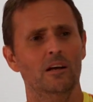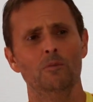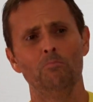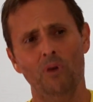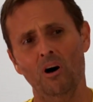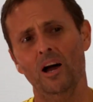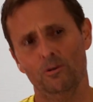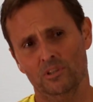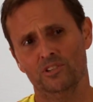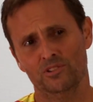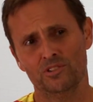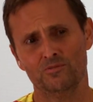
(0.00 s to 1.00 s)
by
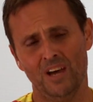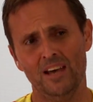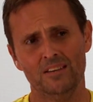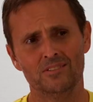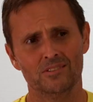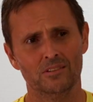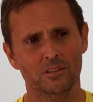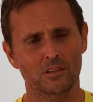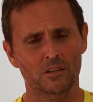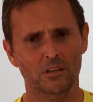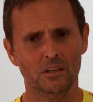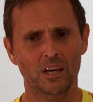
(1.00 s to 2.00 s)
religious faith. Mm -hmm.
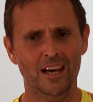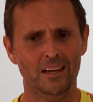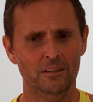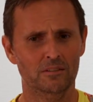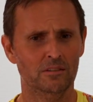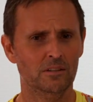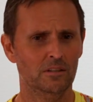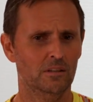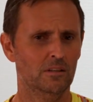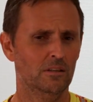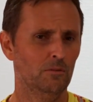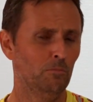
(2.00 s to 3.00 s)
And
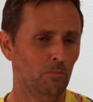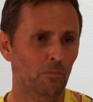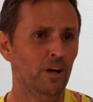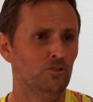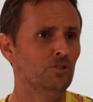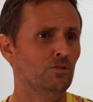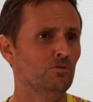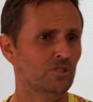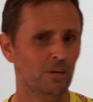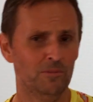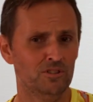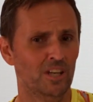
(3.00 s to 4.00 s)
mind you,
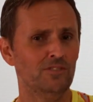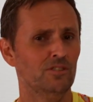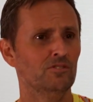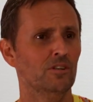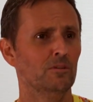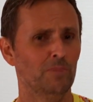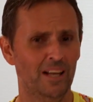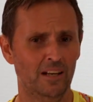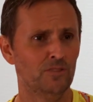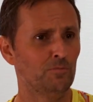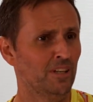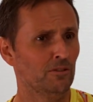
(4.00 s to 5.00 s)
some injustice on the planet
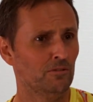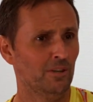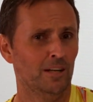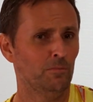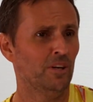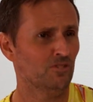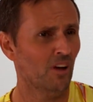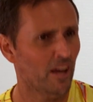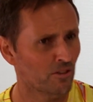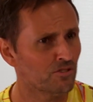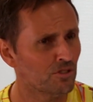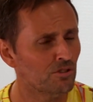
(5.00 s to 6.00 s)
has been created by
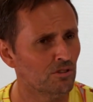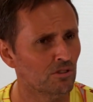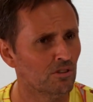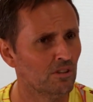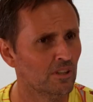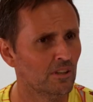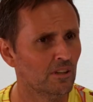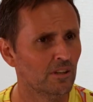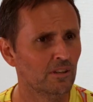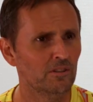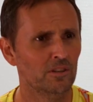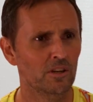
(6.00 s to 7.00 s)
science too. Yeah.
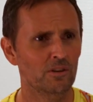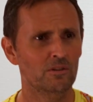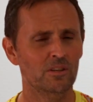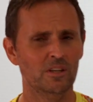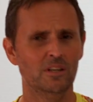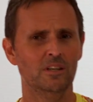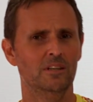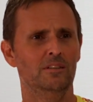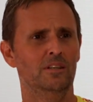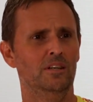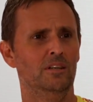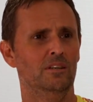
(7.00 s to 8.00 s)
You know,
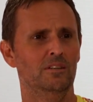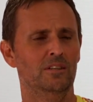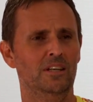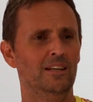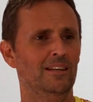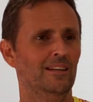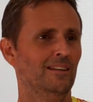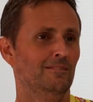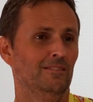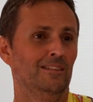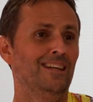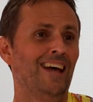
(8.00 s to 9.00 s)
the
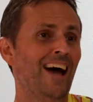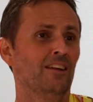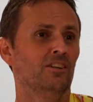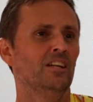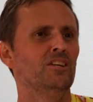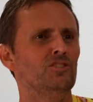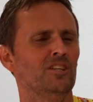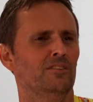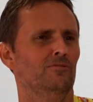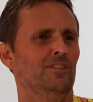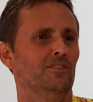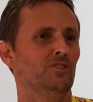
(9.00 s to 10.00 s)
the, unleashing
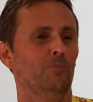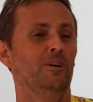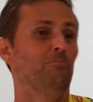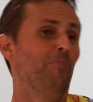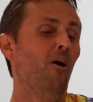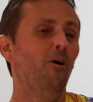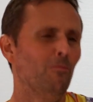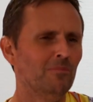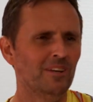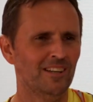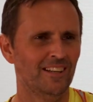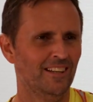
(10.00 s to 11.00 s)
of the atomic
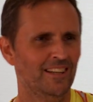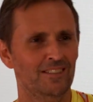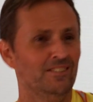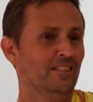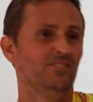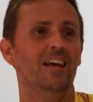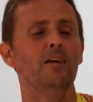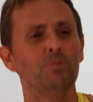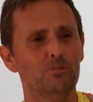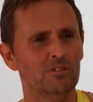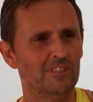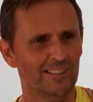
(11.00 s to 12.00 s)
bomb is an
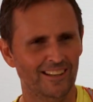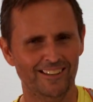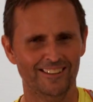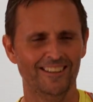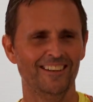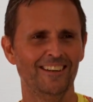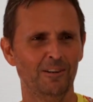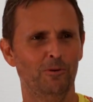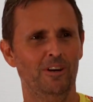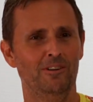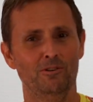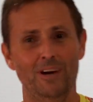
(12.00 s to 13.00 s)
example mm -hmm. Mm -hmm.
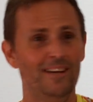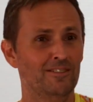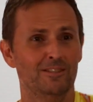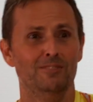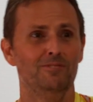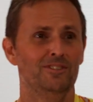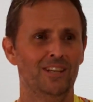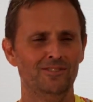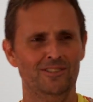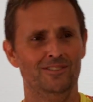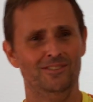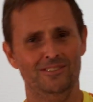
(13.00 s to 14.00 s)
where a great deal of
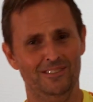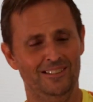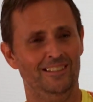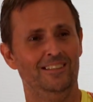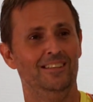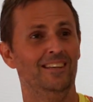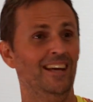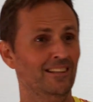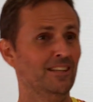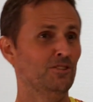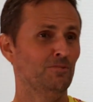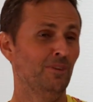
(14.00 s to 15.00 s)
injustice uh,
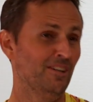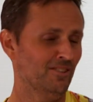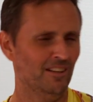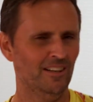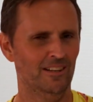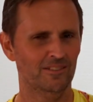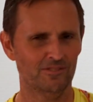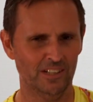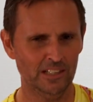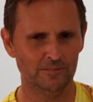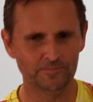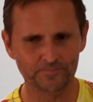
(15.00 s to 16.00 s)
unleashed by science,
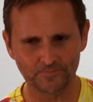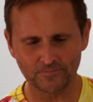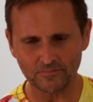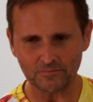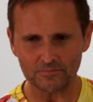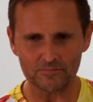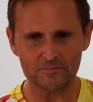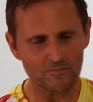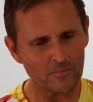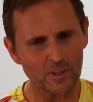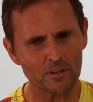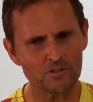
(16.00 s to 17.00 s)
right? Yeah.
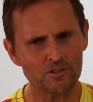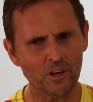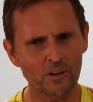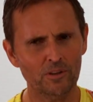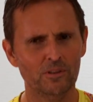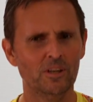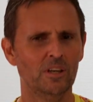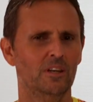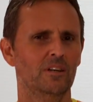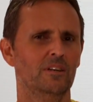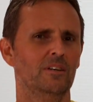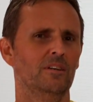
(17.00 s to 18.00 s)
So,
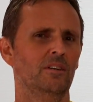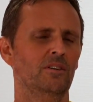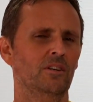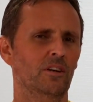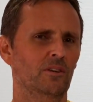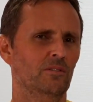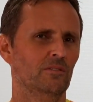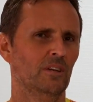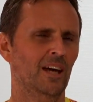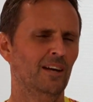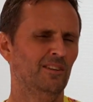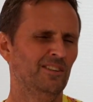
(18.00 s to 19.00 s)
you know,
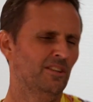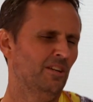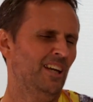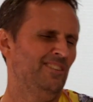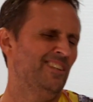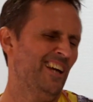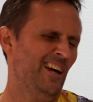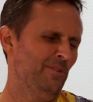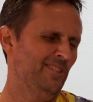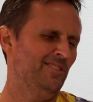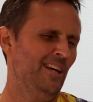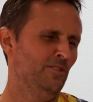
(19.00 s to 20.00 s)
and you, and you can't
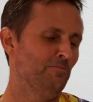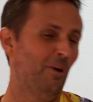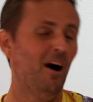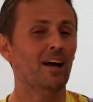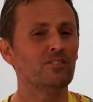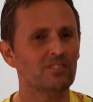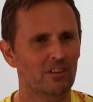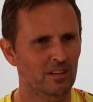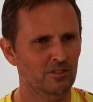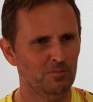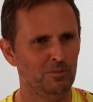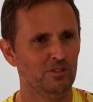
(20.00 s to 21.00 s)
really say it's by
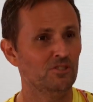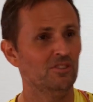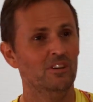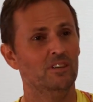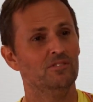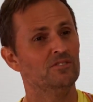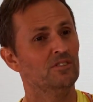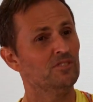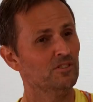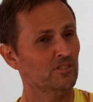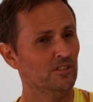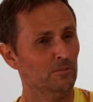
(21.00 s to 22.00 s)
science, but a science
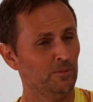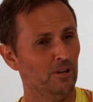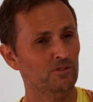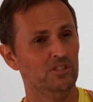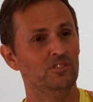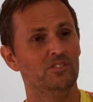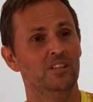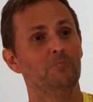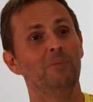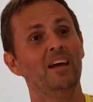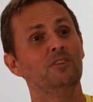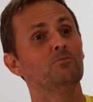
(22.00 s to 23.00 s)
assisted the process. And the
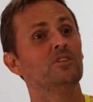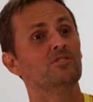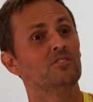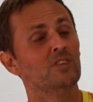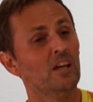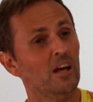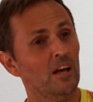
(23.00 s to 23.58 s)
main reason